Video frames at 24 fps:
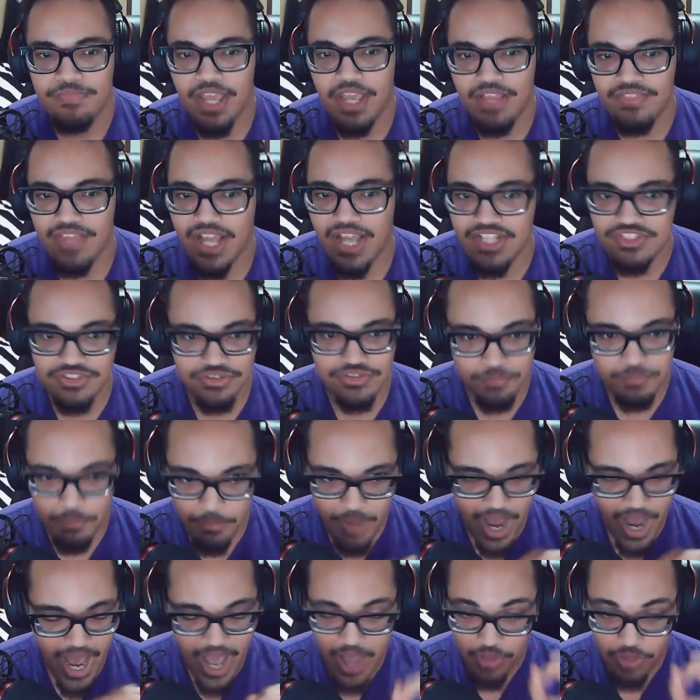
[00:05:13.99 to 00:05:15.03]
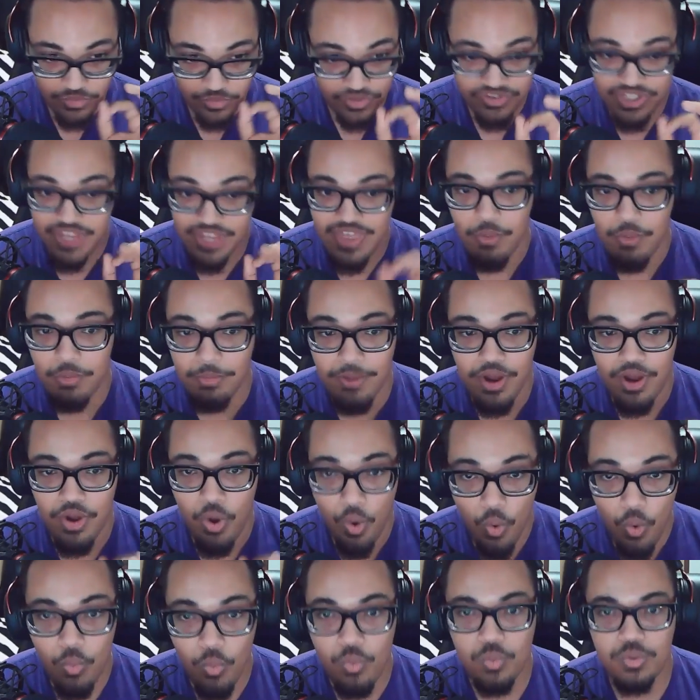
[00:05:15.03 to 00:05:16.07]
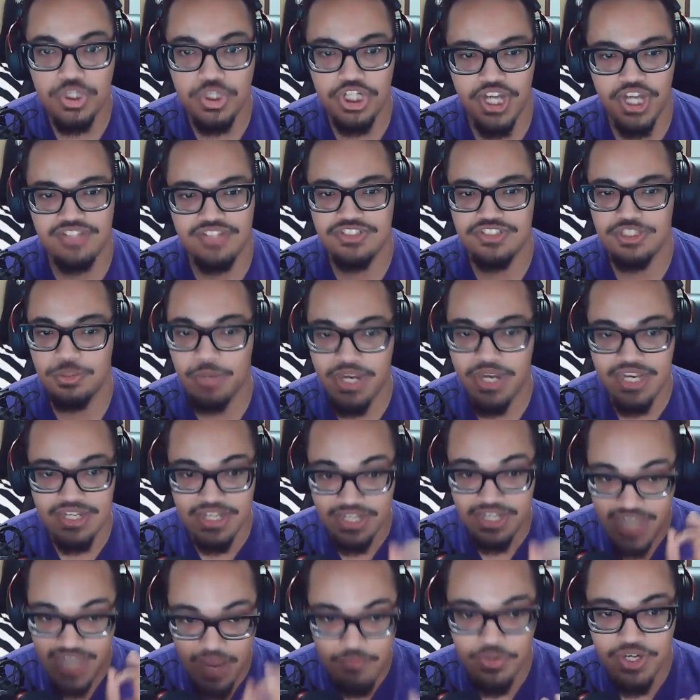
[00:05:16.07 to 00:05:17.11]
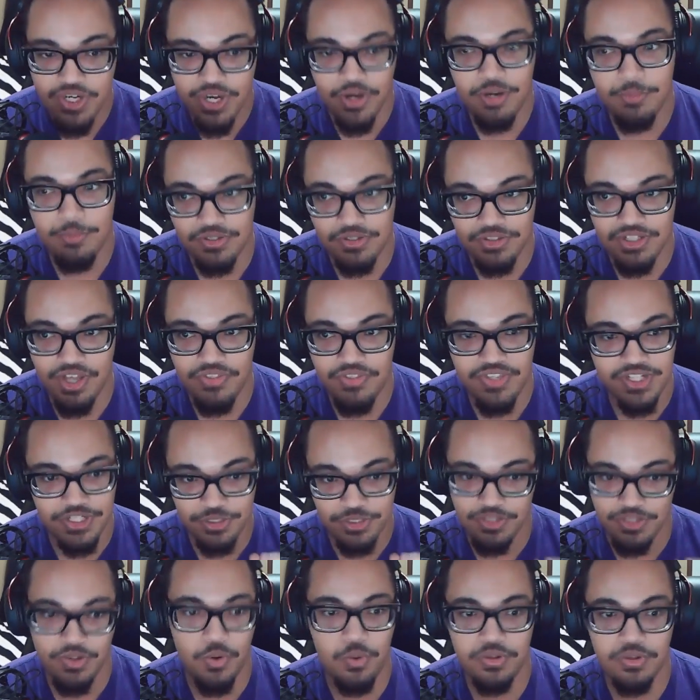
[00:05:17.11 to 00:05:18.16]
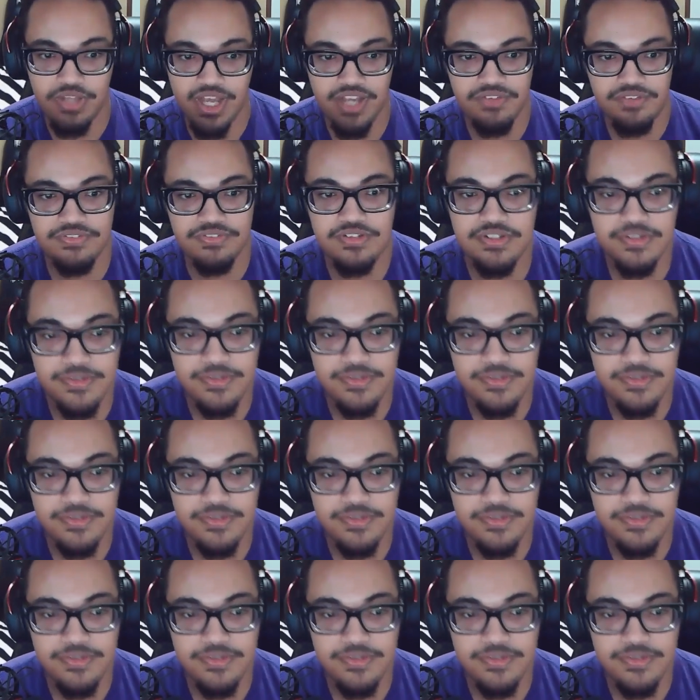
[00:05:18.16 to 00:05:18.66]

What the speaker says: And I'll say that with my whole chest. You ain't never cared about nothing in your whole life.